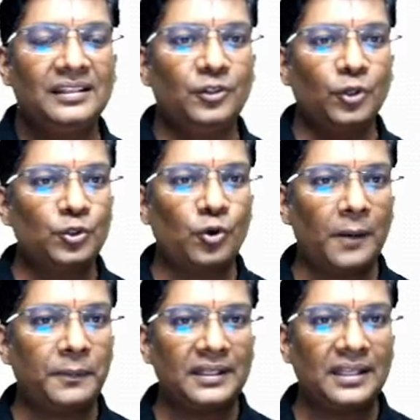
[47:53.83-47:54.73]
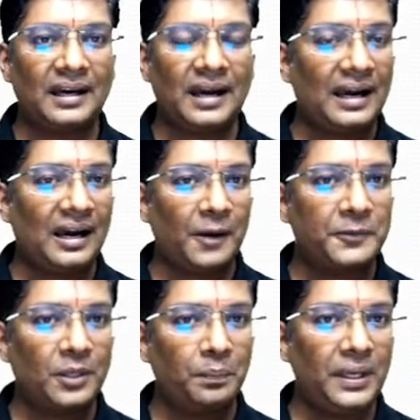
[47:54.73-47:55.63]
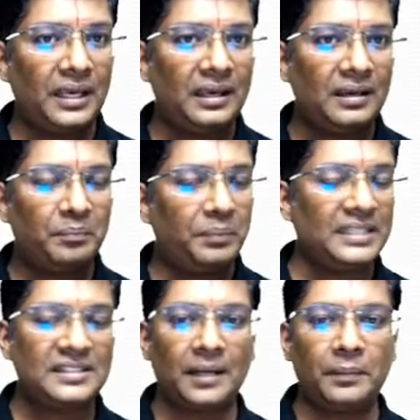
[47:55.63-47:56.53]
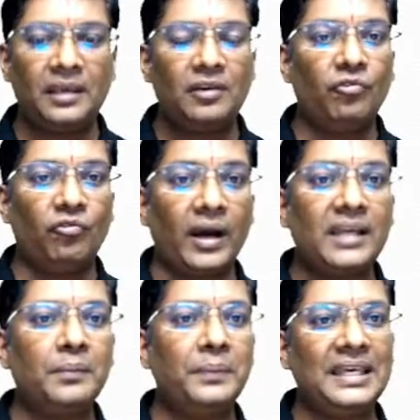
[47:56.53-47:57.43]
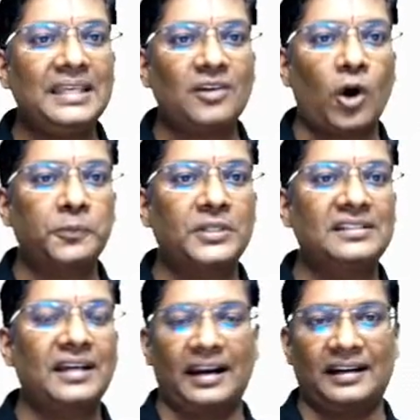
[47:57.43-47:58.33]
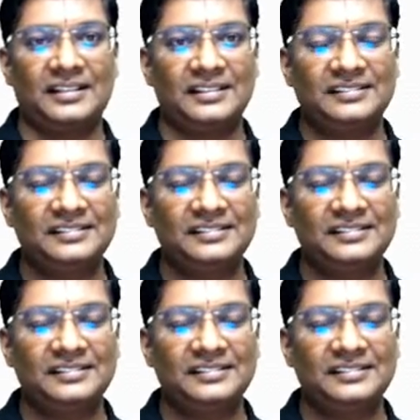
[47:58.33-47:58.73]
Those who opted the option B, please tell me why the B option is the correct.